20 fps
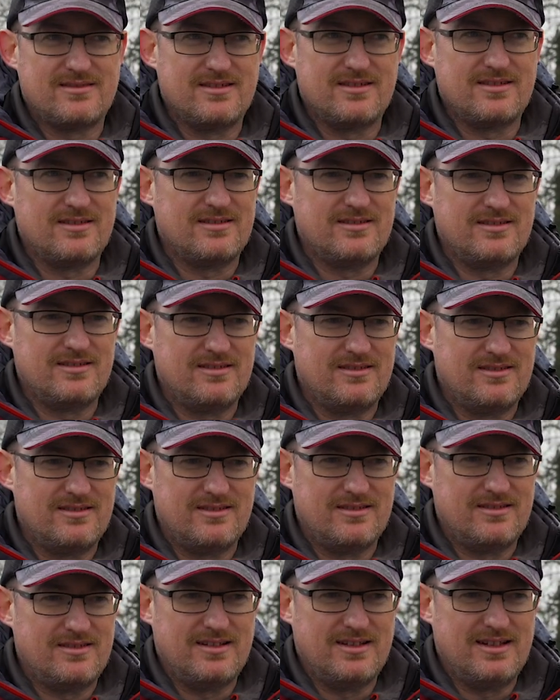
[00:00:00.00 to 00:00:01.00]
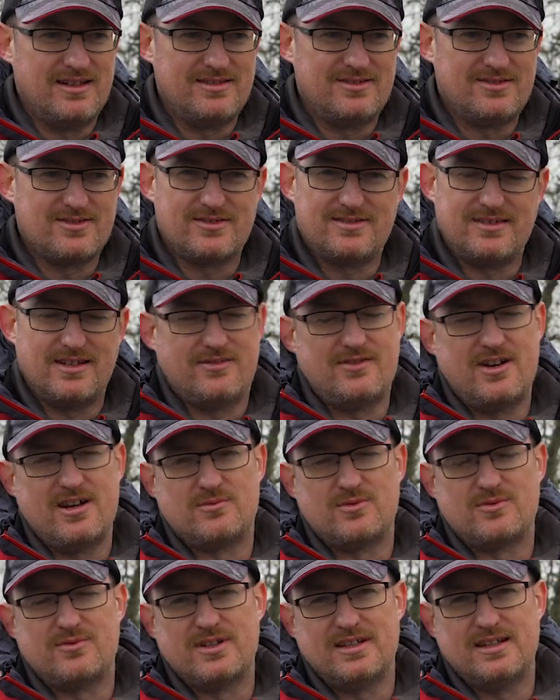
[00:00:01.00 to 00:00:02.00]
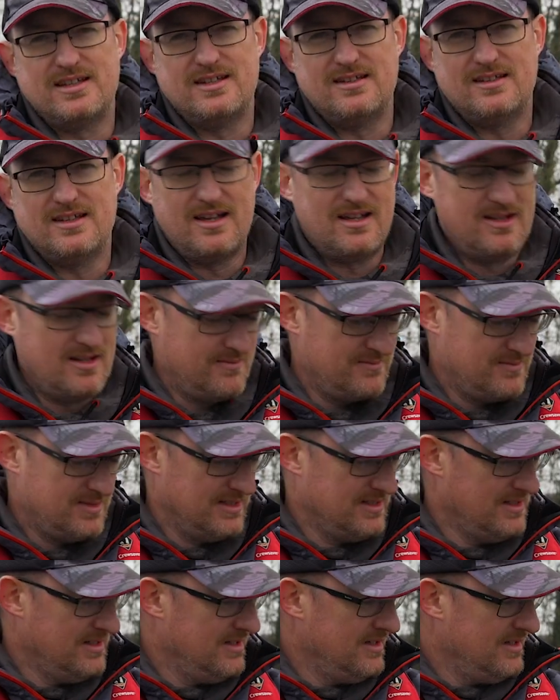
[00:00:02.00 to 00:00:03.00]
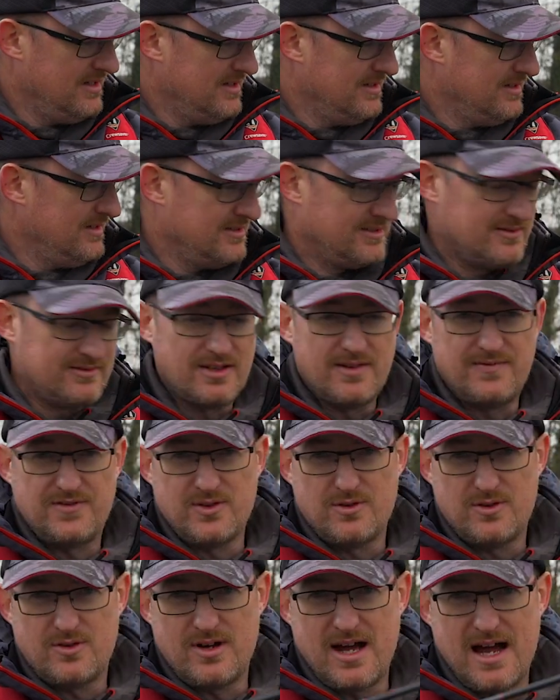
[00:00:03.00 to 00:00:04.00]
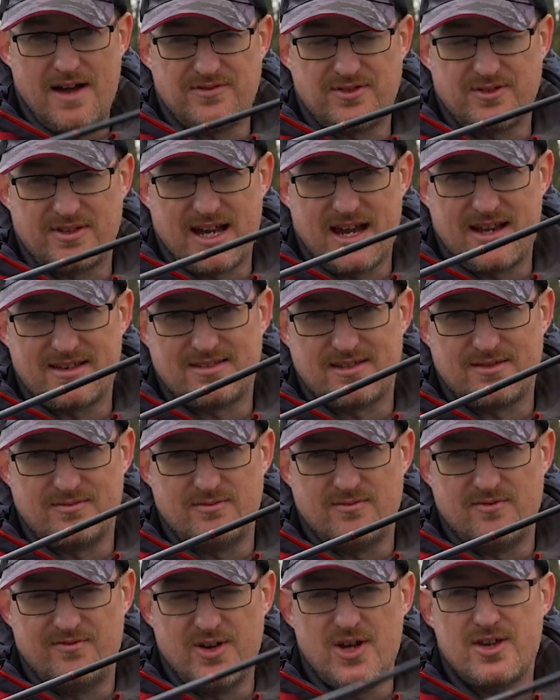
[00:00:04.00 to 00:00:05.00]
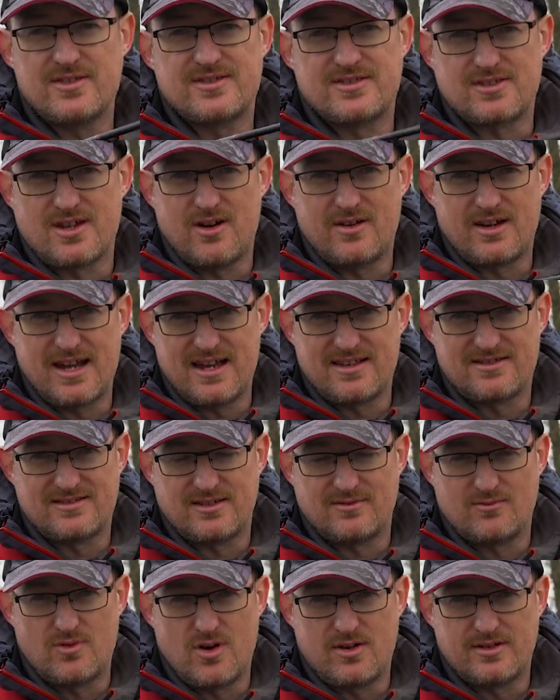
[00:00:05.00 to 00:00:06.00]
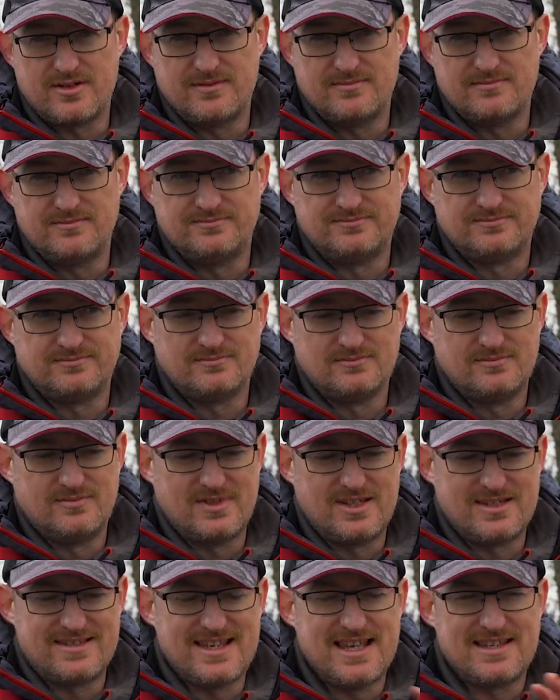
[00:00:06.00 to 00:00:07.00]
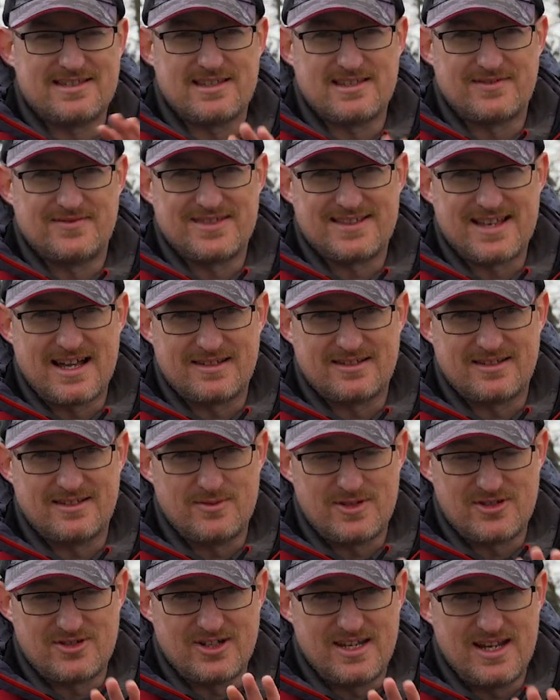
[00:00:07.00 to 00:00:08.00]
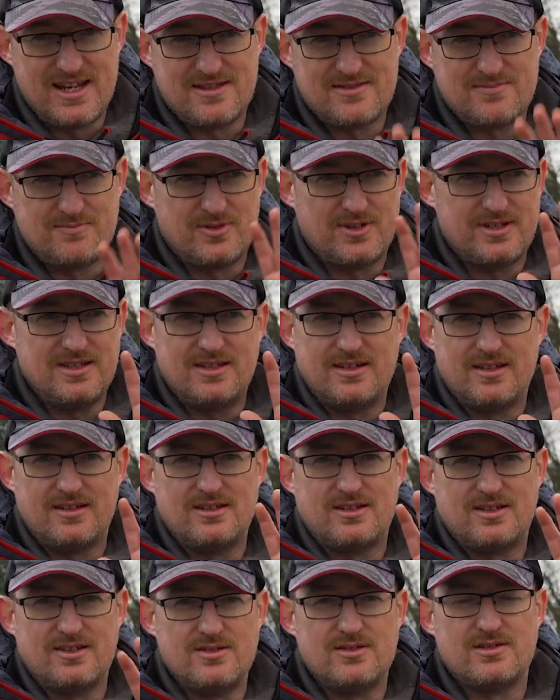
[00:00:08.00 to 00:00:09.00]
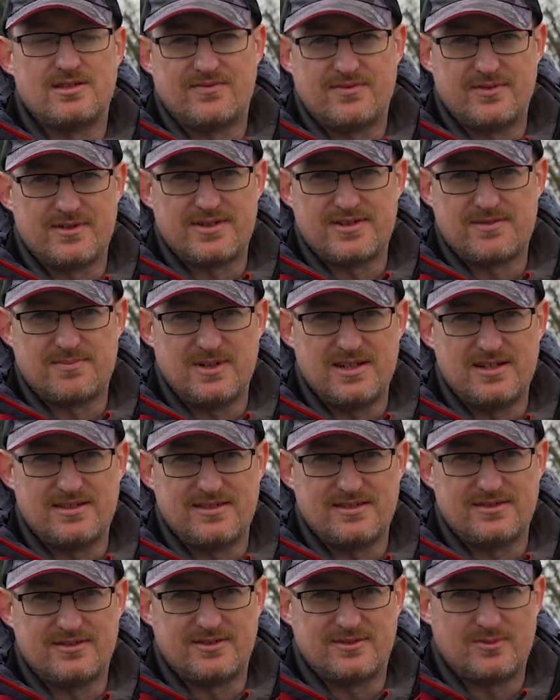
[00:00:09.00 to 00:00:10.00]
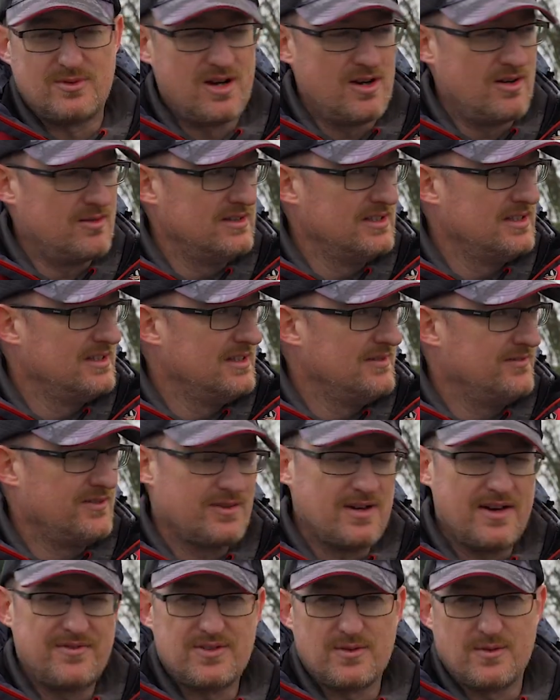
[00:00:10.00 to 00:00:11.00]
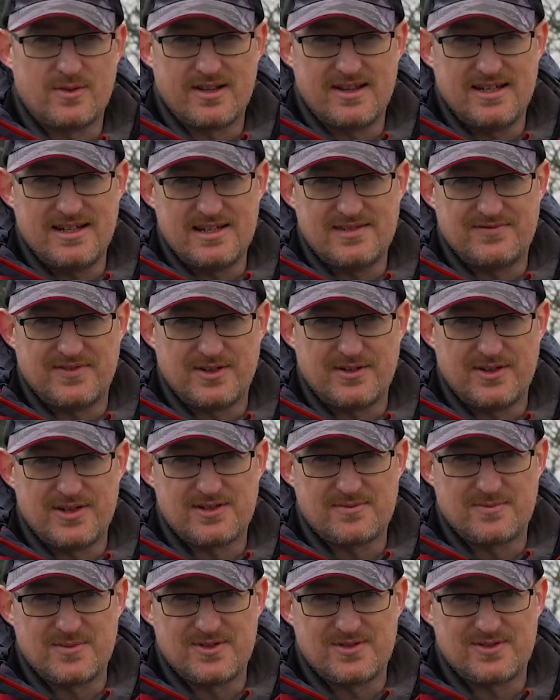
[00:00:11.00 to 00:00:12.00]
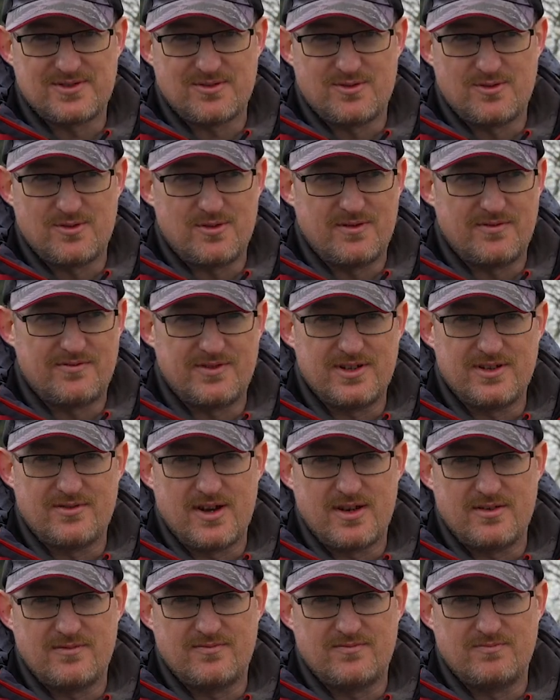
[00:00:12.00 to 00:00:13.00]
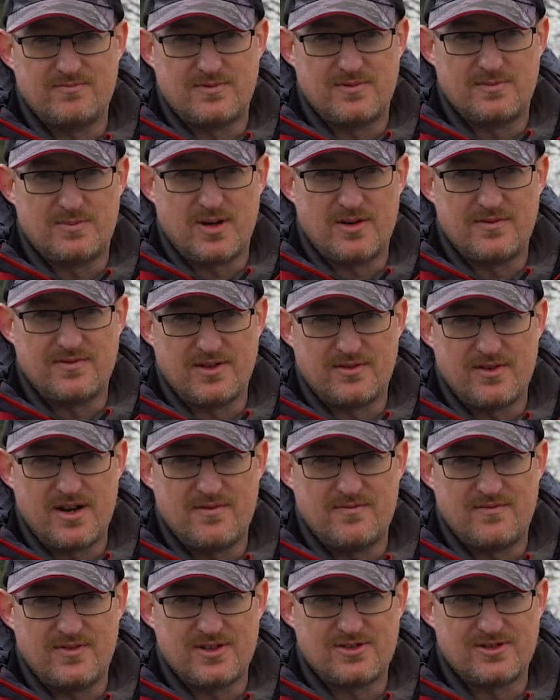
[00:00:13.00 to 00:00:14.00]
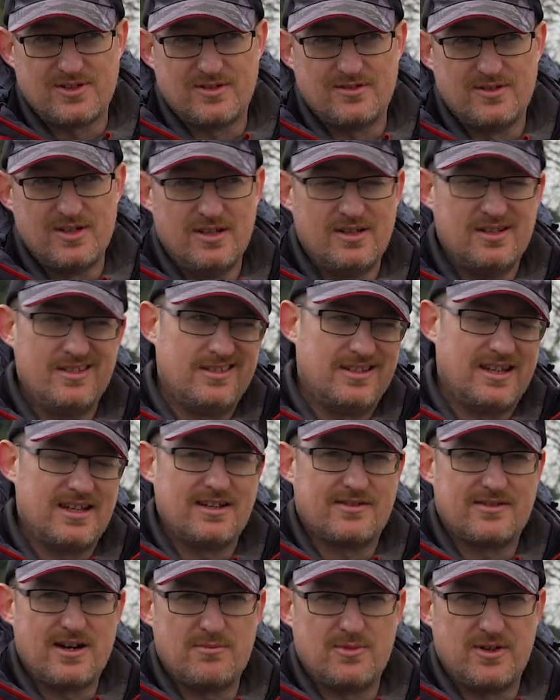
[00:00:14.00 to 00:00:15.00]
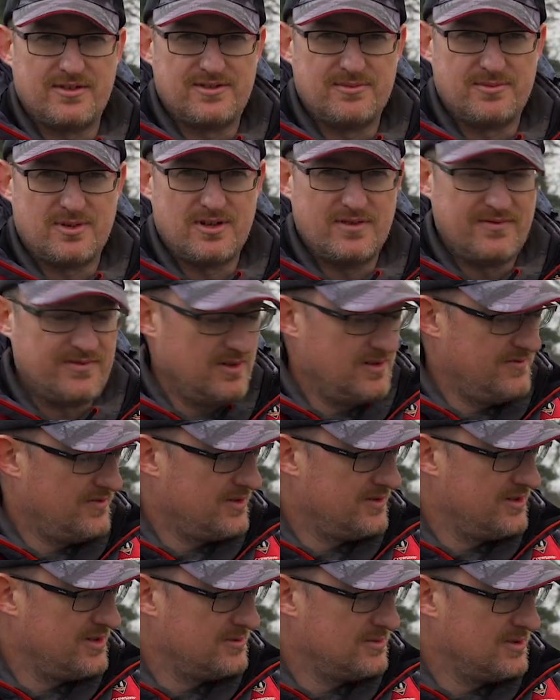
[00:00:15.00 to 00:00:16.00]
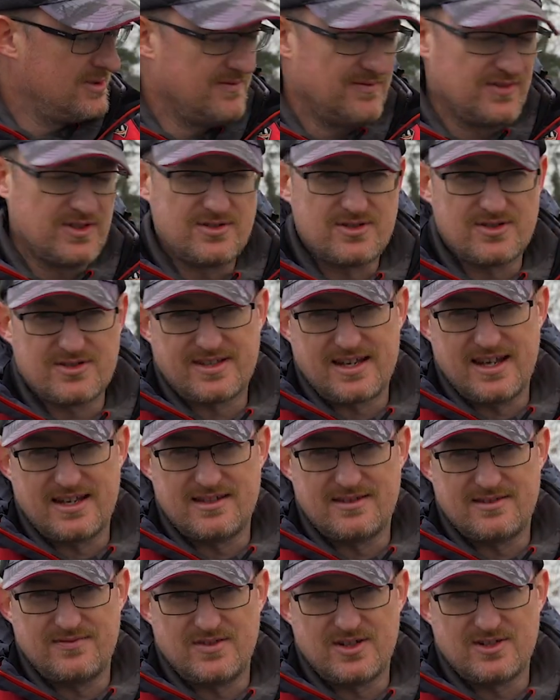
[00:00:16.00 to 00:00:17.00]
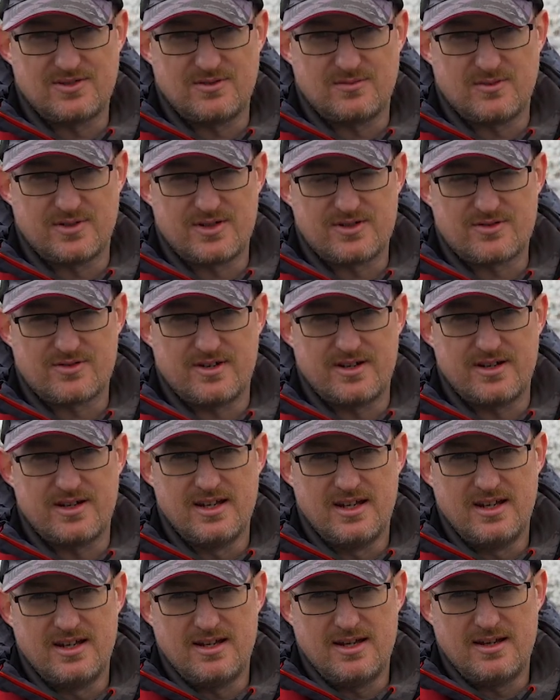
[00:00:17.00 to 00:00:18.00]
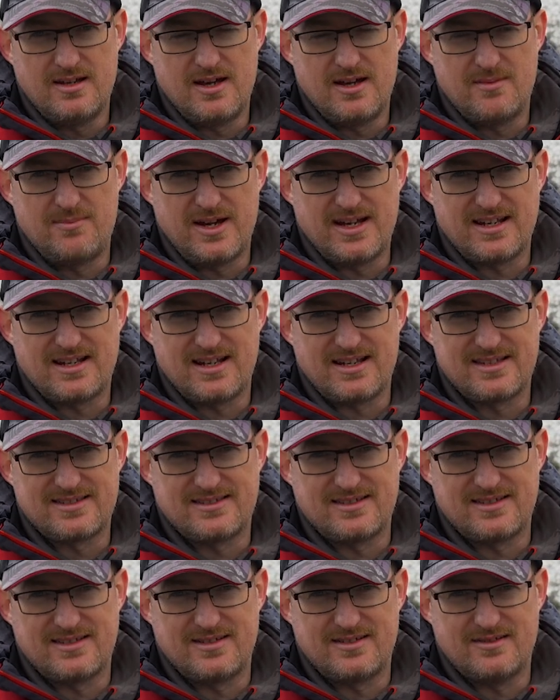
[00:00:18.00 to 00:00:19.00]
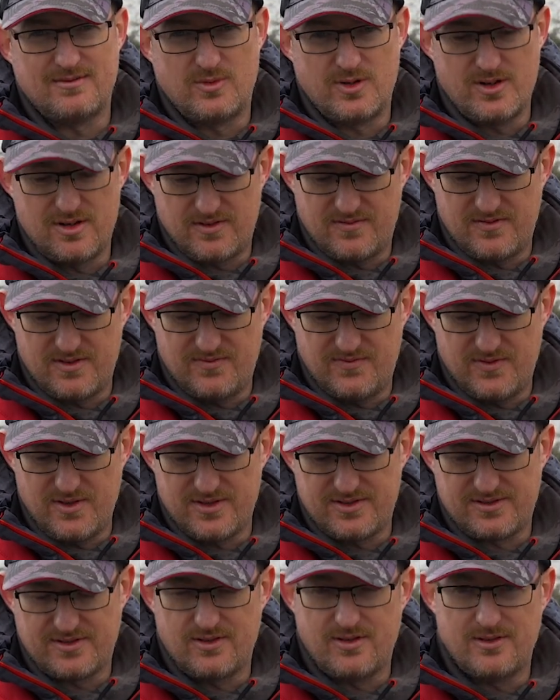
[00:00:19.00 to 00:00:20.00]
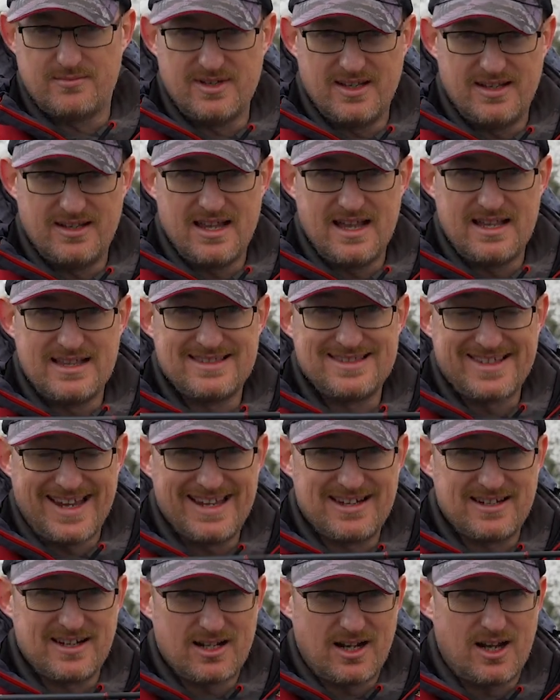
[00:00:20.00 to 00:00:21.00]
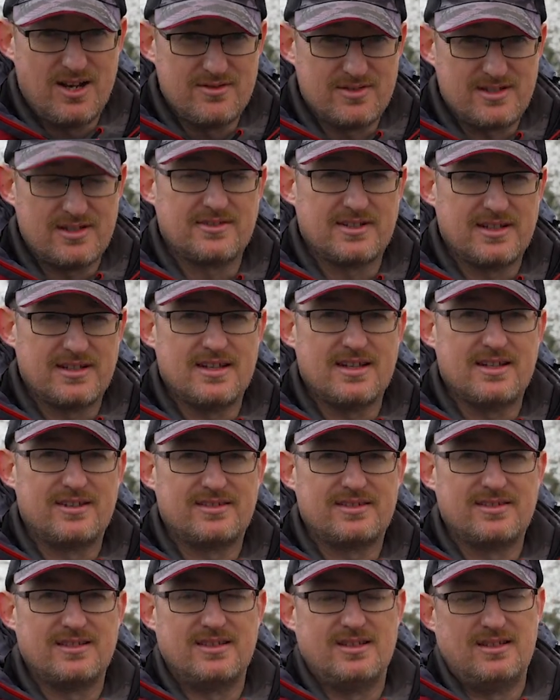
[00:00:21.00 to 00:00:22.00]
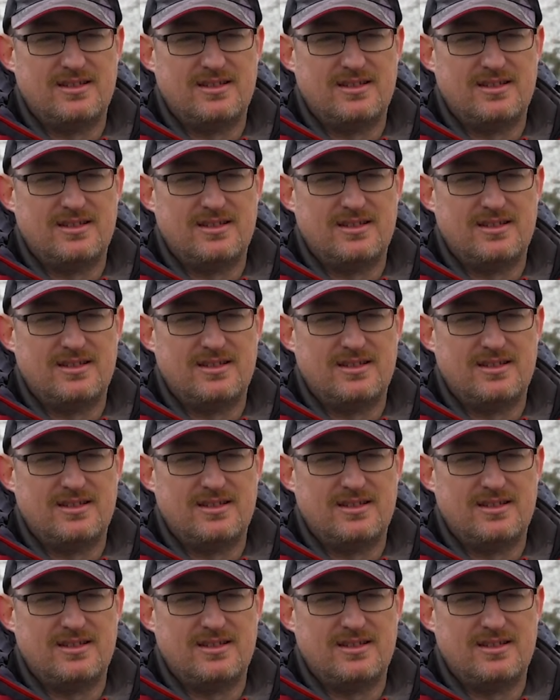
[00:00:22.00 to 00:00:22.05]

that is just incredible, really. So if you're after a versatile casting rod that says it's for Zander, which it is, but you know, you can use it for other species as well. If you're after one of these for Christmas, or for to buy for your own fishing, get your grandma to buy it for you for Christmas. If you're just getting into fishing, want to try baitcaster work for the first time, take a close look at this,